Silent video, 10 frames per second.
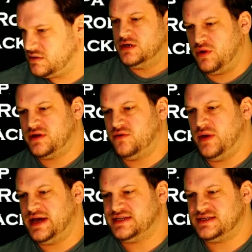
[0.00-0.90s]
So one of the
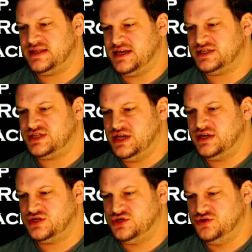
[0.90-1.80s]
ways that they
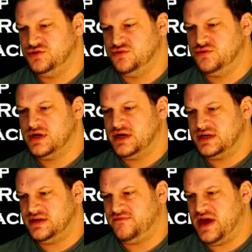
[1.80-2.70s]
seek to
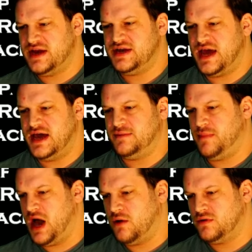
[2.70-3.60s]
defend and
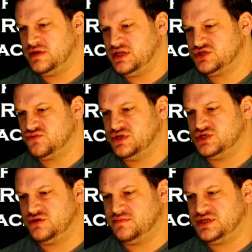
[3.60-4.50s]
empower these
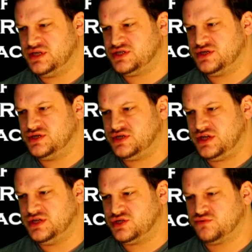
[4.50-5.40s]
traditional
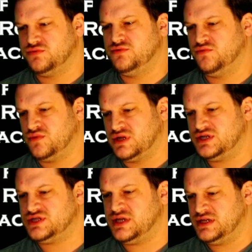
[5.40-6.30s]
positions is through
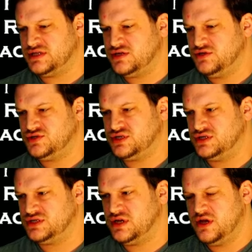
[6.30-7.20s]
religious
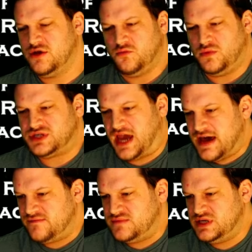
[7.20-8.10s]
institutions, which
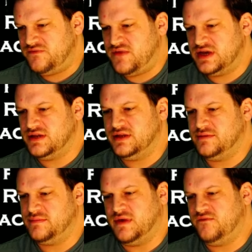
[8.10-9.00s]
have defended
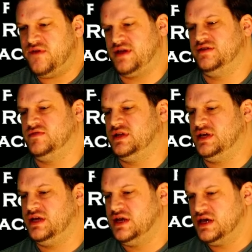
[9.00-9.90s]
them
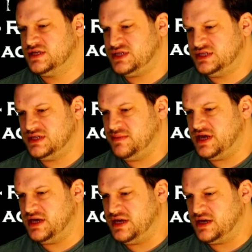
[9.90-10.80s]
effectively since the
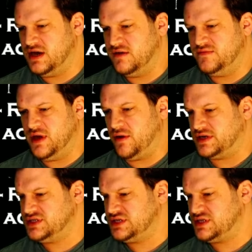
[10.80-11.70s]
beginning of
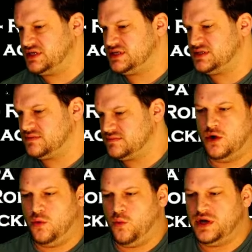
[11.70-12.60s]
their existence.
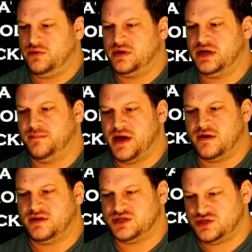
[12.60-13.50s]
So when you would
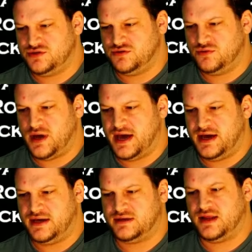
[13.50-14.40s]
compare this to
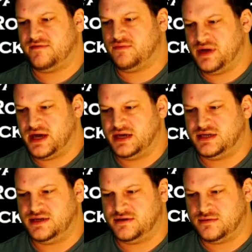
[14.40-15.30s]
a left-wing
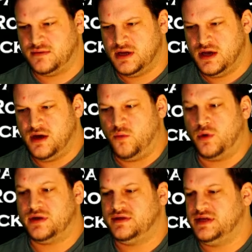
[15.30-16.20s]
ideal,
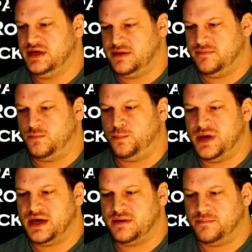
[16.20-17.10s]
one of the
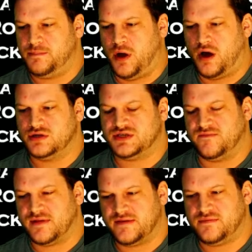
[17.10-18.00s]
big parts
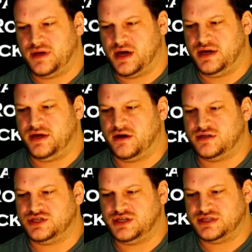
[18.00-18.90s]
of left-wing
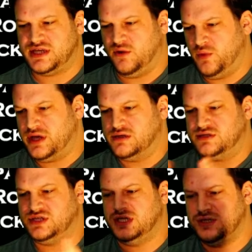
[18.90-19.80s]
ideology is that we
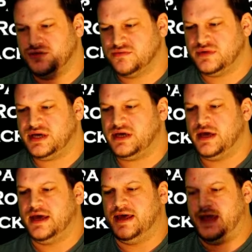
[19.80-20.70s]

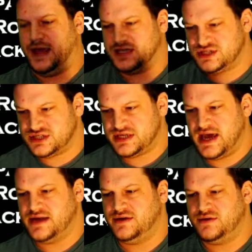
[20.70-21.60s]
continually
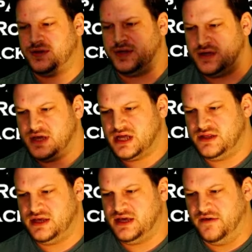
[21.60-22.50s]
extend
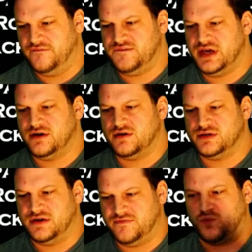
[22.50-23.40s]
the
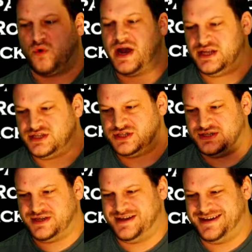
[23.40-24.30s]
field of
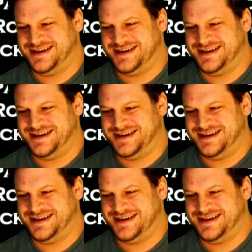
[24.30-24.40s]
rights